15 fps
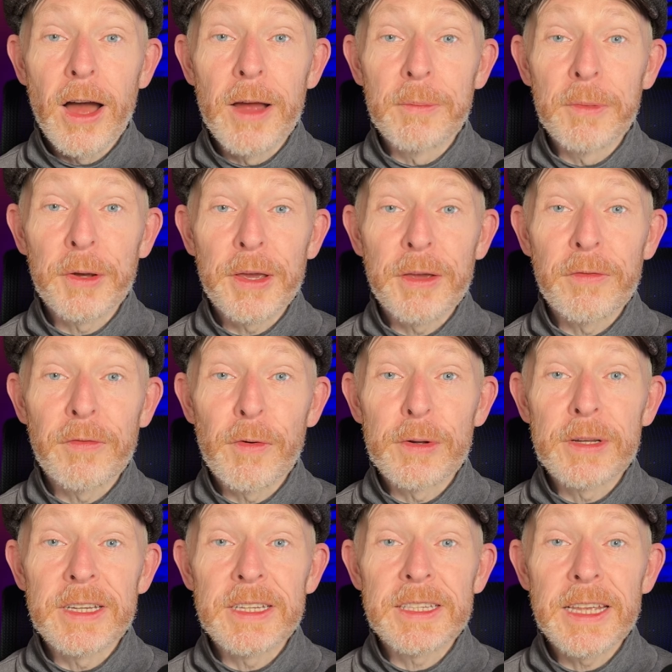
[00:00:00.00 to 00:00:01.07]
I'm looking
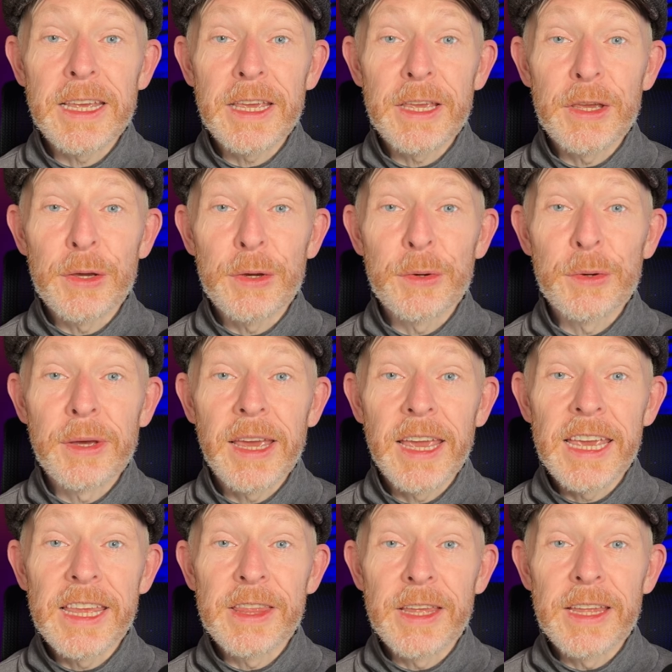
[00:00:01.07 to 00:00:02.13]
forward to seeing you
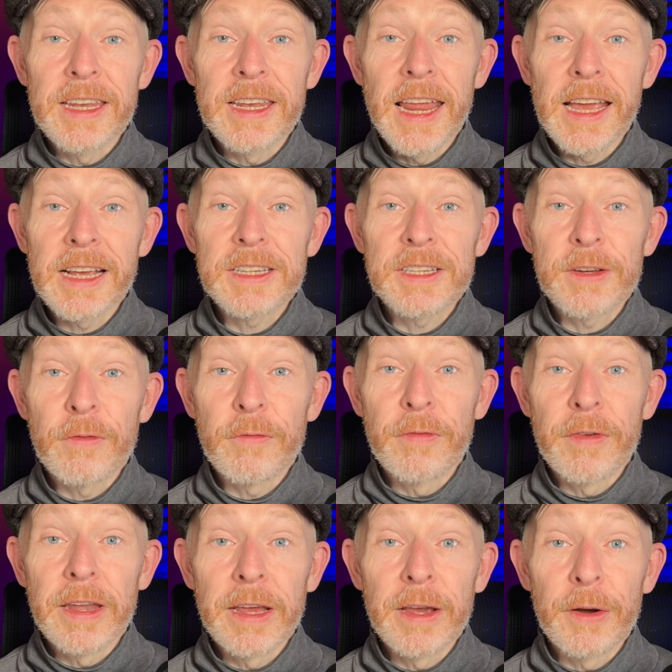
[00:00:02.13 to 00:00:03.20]
in the next
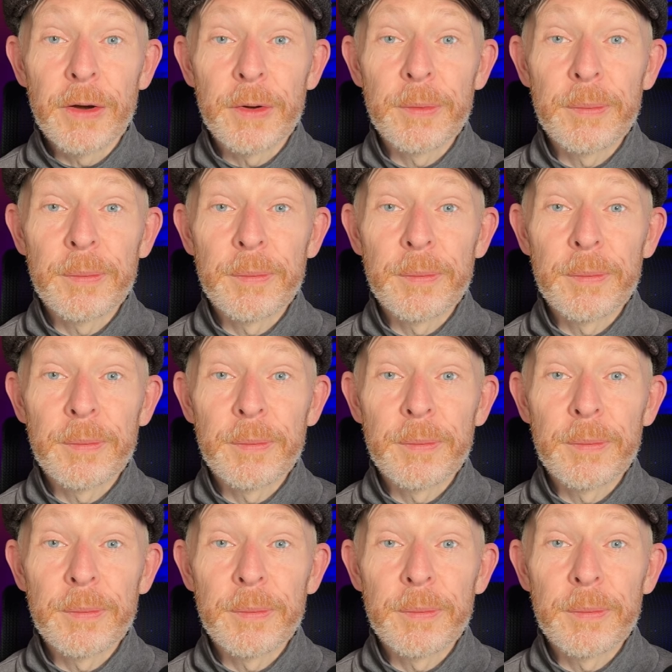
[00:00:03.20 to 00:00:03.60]
video.